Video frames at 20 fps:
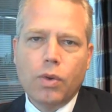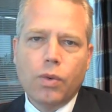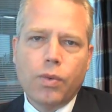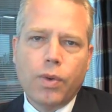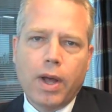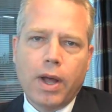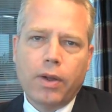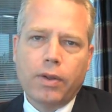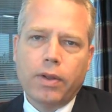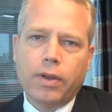
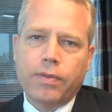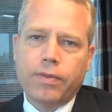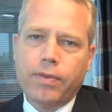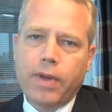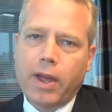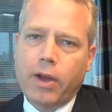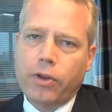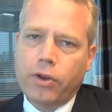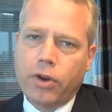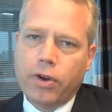Well, a
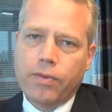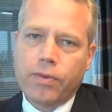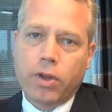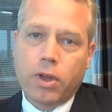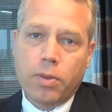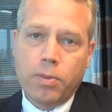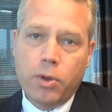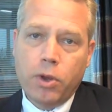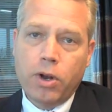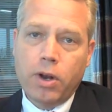failure of a
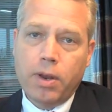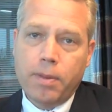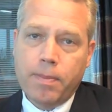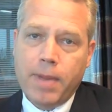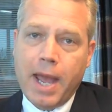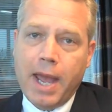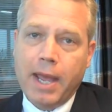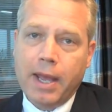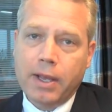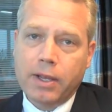community
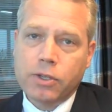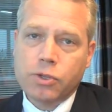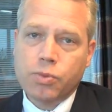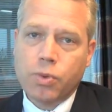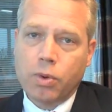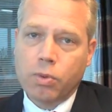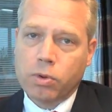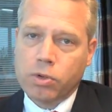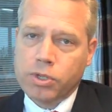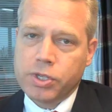bank is
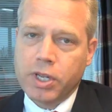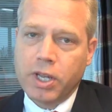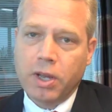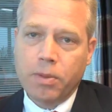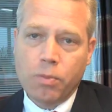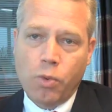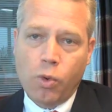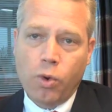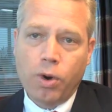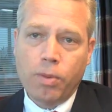what we're seeing
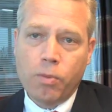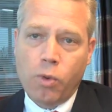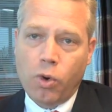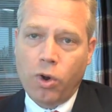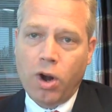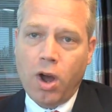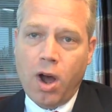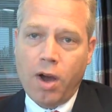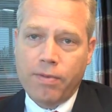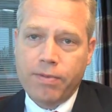more and
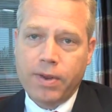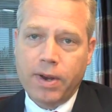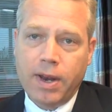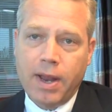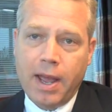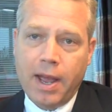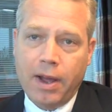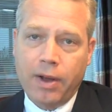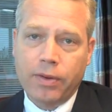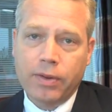more often
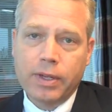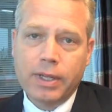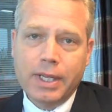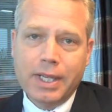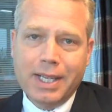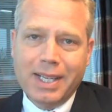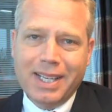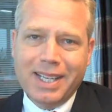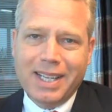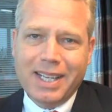now.
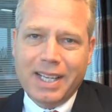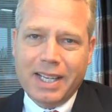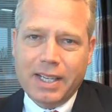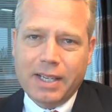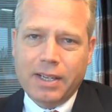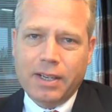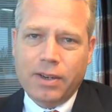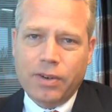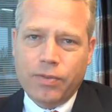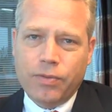
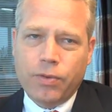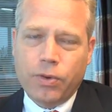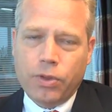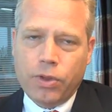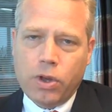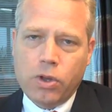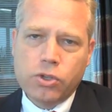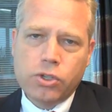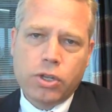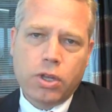And for
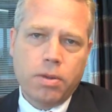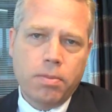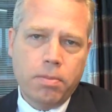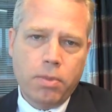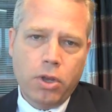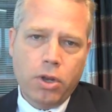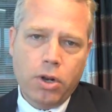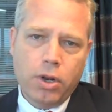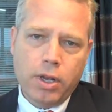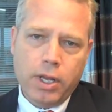those
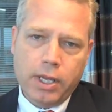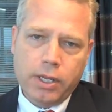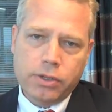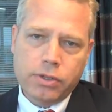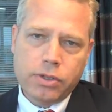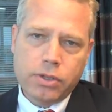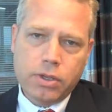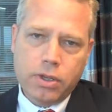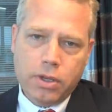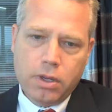
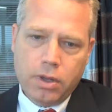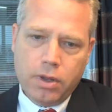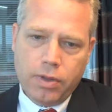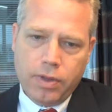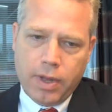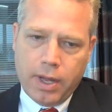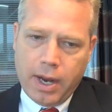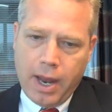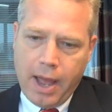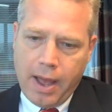communities
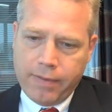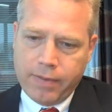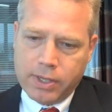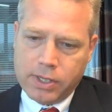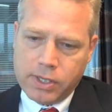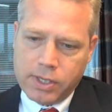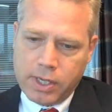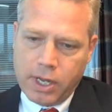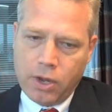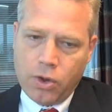that have a
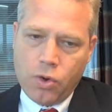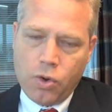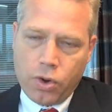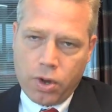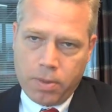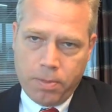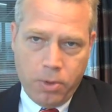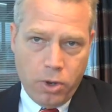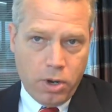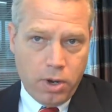single
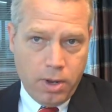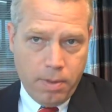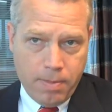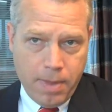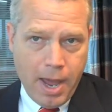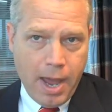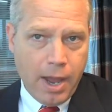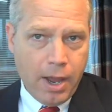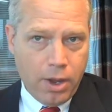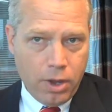community
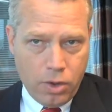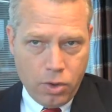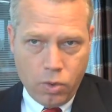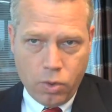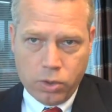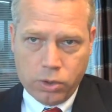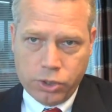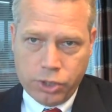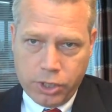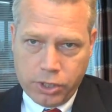bank
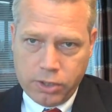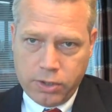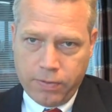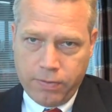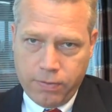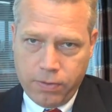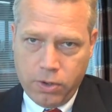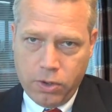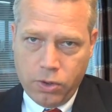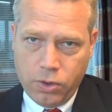or just a
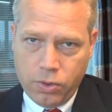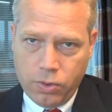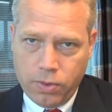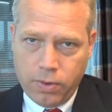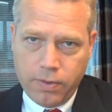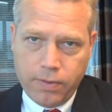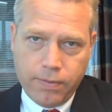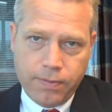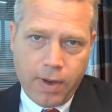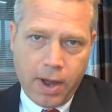few
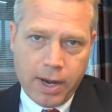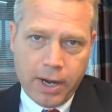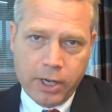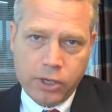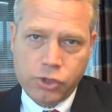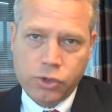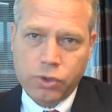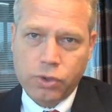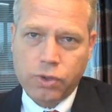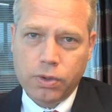
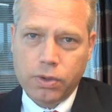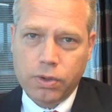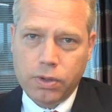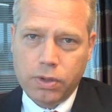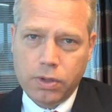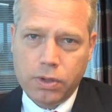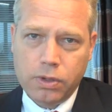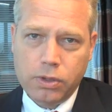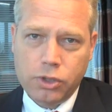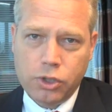financial
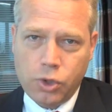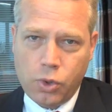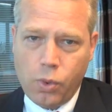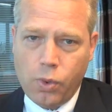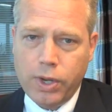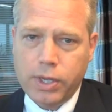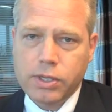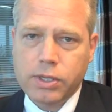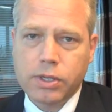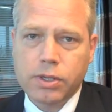
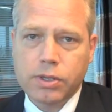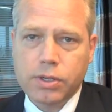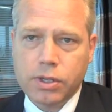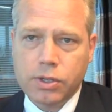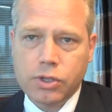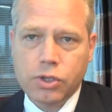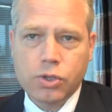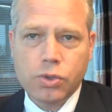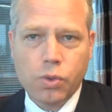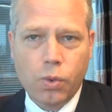choices
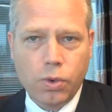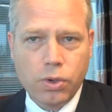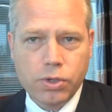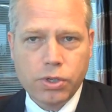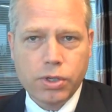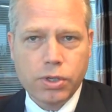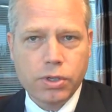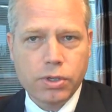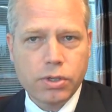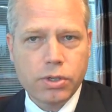and
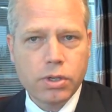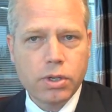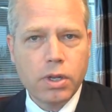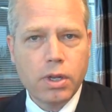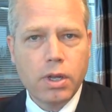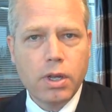sources,